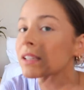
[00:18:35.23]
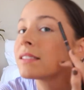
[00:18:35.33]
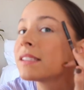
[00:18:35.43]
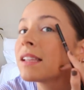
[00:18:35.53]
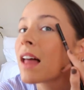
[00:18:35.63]

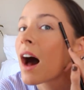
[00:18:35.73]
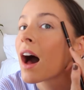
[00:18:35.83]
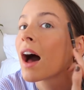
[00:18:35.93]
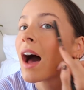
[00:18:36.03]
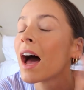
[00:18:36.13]
concealer
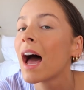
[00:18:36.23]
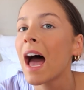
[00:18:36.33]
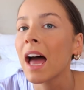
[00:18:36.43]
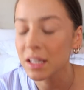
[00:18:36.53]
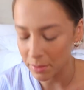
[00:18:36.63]

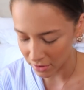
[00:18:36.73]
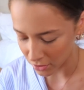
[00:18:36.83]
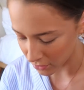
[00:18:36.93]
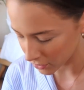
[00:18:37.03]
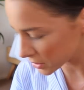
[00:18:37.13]
and it's been
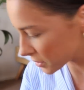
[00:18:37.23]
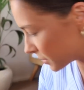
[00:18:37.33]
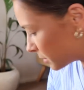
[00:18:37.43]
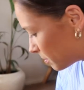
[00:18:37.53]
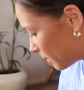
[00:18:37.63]
looking real
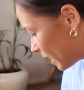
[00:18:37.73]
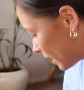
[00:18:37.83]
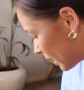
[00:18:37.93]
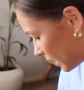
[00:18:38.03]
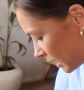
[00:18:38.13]
good but